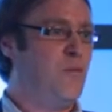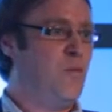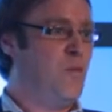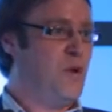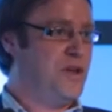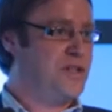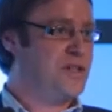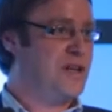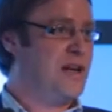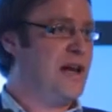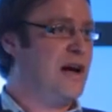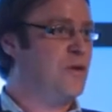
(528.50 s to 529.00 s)

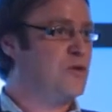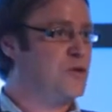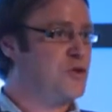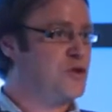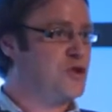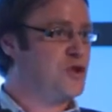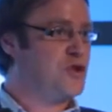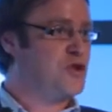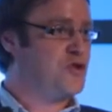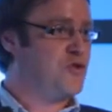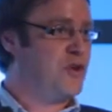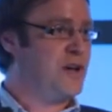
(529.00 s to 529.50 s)
which allowed
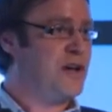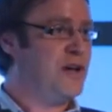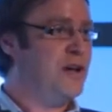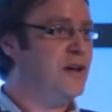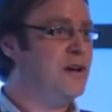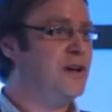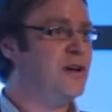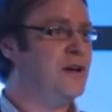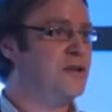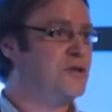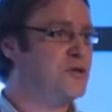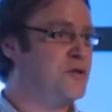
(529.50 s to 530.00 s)
us to
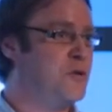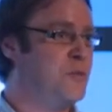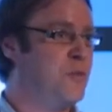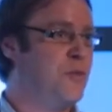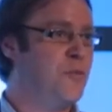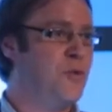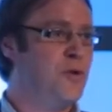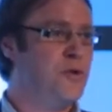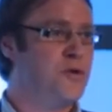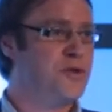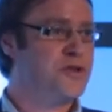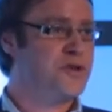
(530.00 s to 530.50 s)
trigger to a
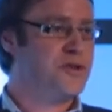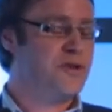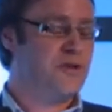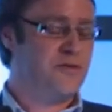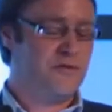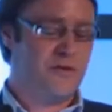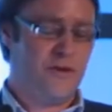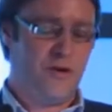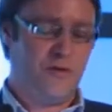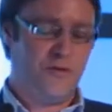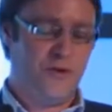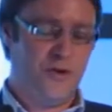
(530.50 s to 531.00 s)
proportion
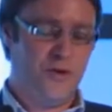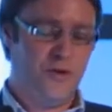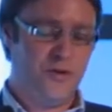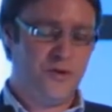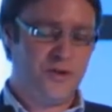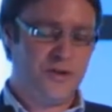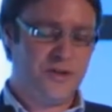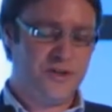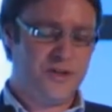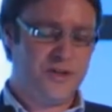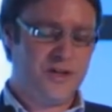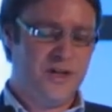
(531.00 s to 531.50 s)
of
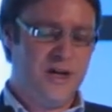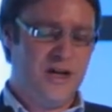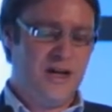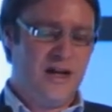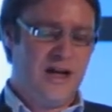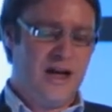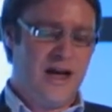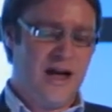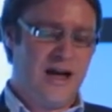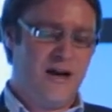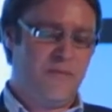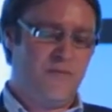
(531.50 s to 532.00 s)
users.
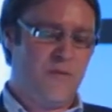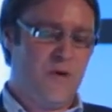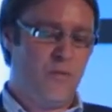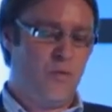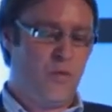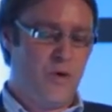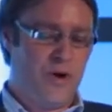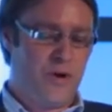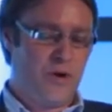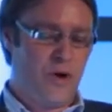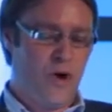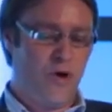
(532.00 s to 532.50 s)

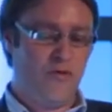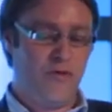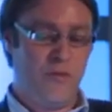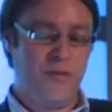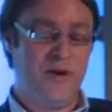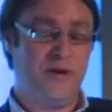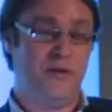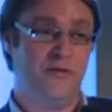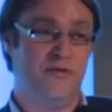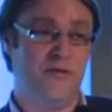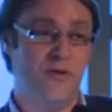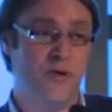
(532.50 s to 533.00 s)
Over a
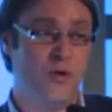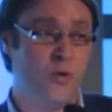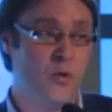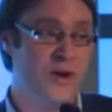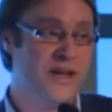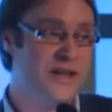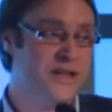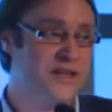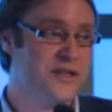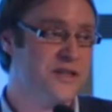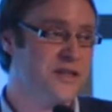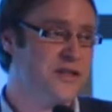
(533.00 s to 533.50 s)
period of 4
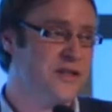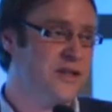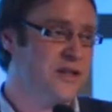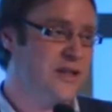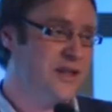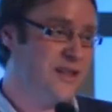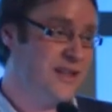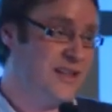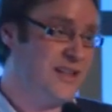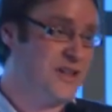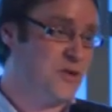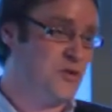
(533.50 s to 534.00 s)
weeks,
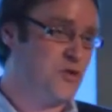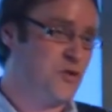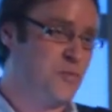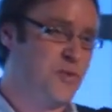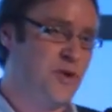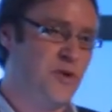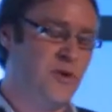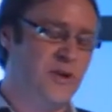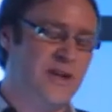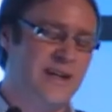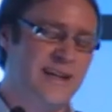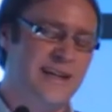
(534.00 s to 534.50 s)
this was
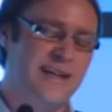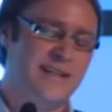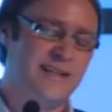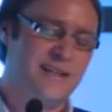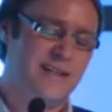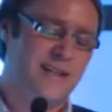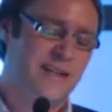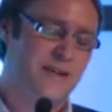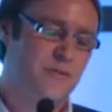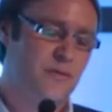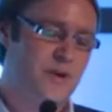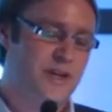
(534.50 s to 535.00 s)
purely in
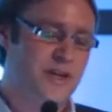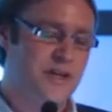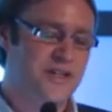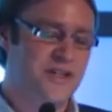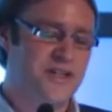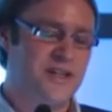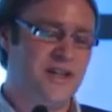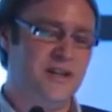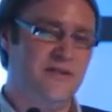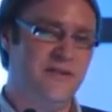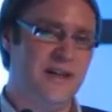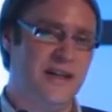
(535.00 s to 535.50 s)
Italy, we
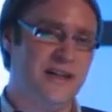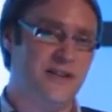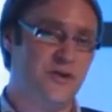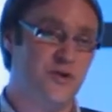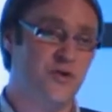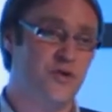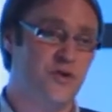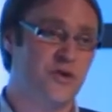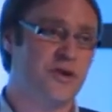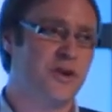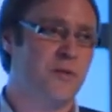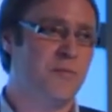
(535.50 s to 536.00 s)
achieved
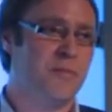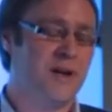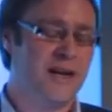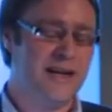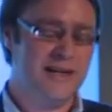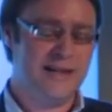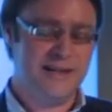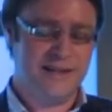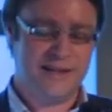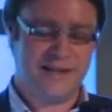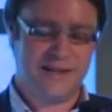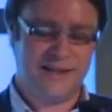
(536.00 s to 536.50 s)
800
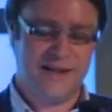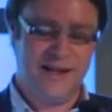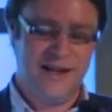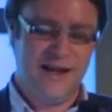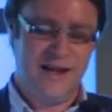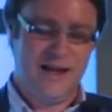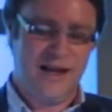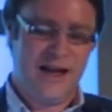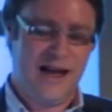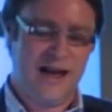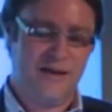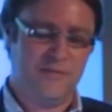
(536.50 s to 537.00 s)
completes.
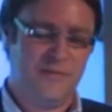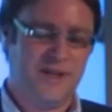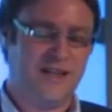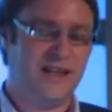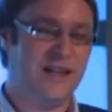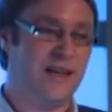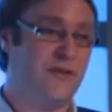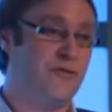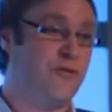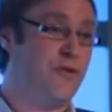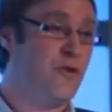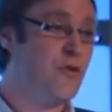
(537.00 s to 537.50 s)
The
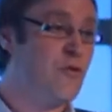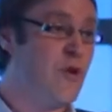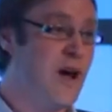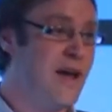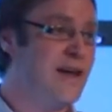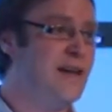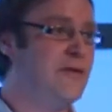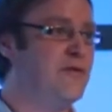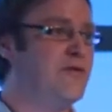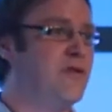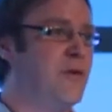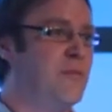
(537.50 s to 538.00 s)
click-through
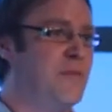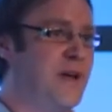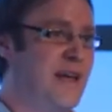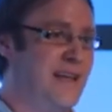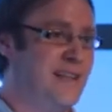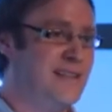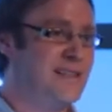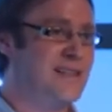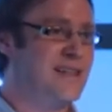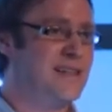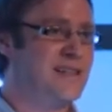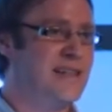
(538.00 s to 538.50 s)
rate from
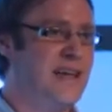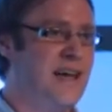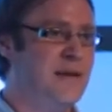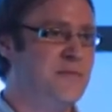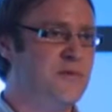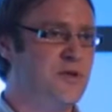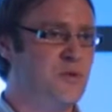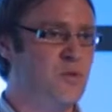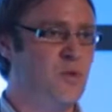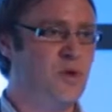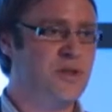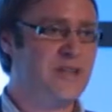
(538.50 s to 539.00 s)

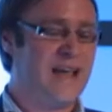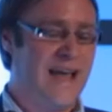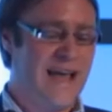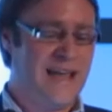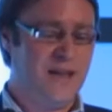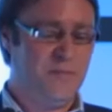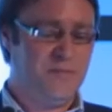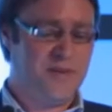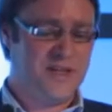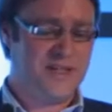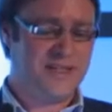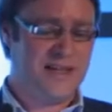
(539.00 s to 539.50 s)
intercept was
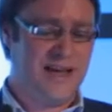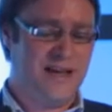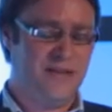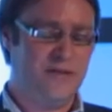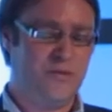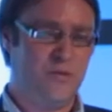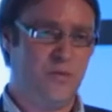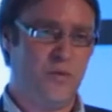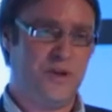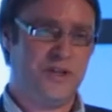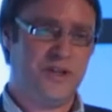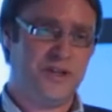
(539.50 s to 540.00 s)

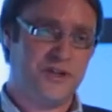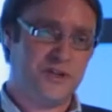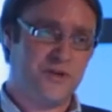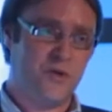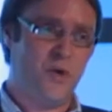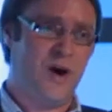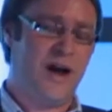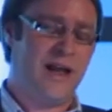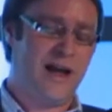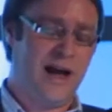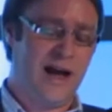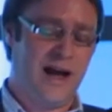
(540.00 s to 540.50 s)
8%, which is
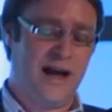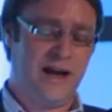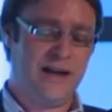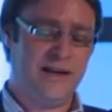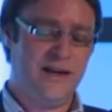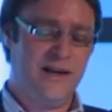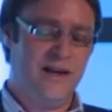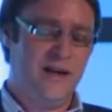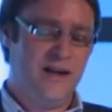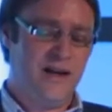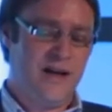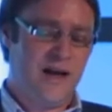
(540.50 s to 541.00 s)
quite
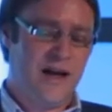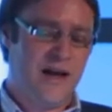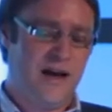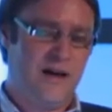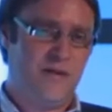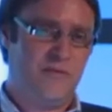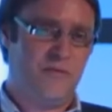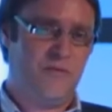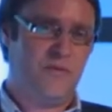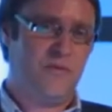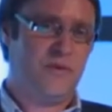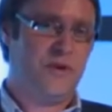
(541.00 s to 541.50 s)
high.
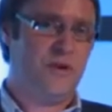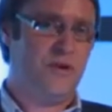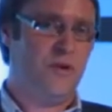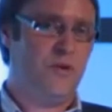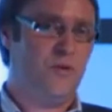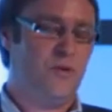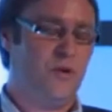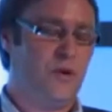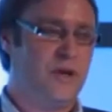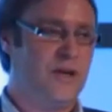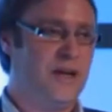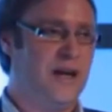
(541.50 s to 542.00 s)

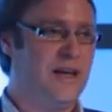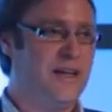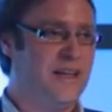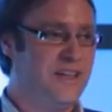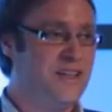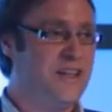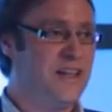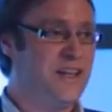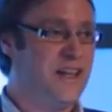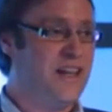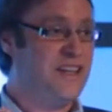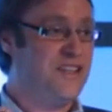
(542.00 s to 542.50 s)
Looking at,
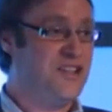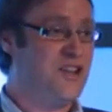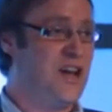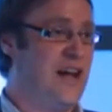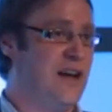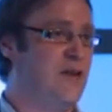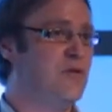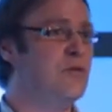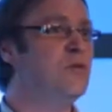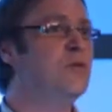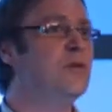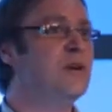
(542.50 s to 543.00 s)
in
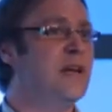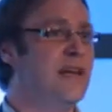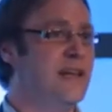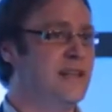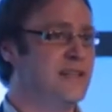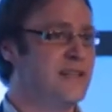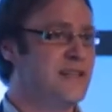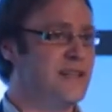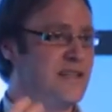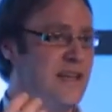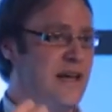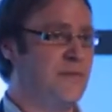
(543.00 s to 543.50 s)
general,
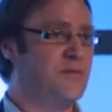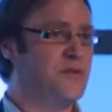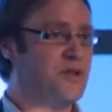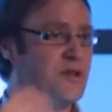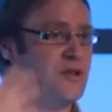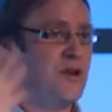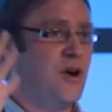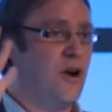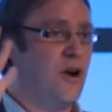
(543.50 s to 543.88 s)
intercept